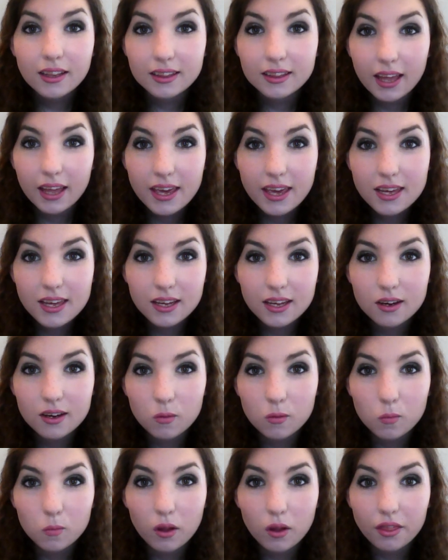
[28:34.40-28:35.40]
Like,
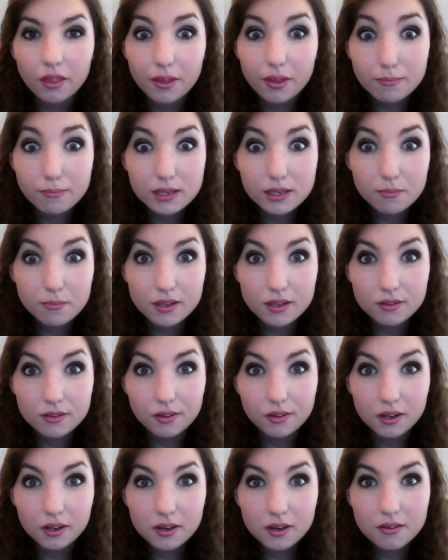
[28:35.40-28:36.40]
well, thumbs up this
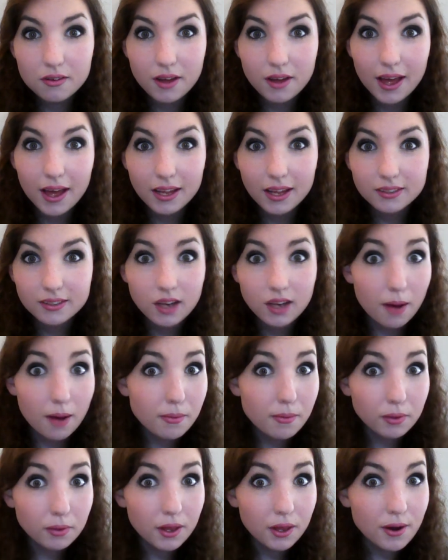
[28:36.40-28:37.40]
video and
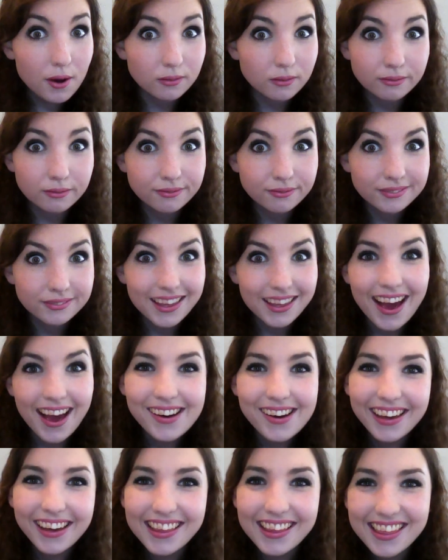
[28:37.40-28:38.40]
comment below.
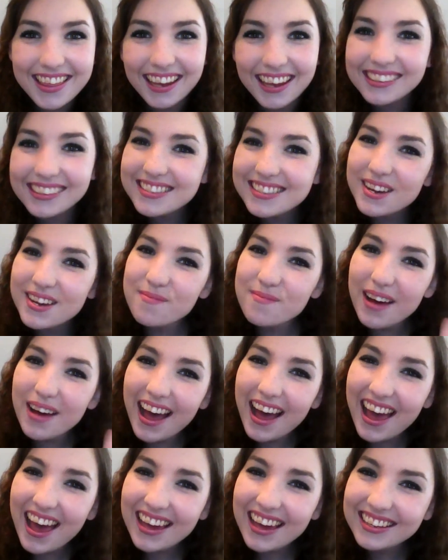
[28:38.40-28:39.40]
Okay, thanks.
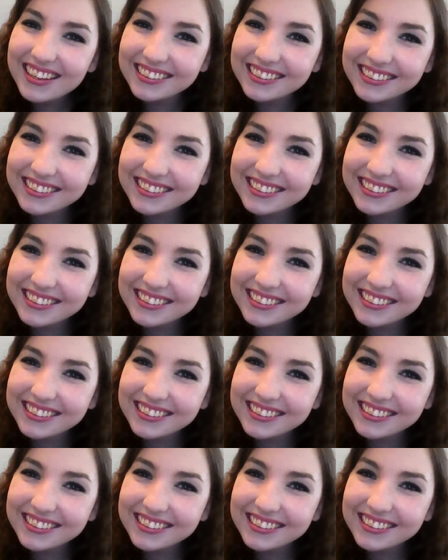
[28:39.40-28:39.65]
Bye.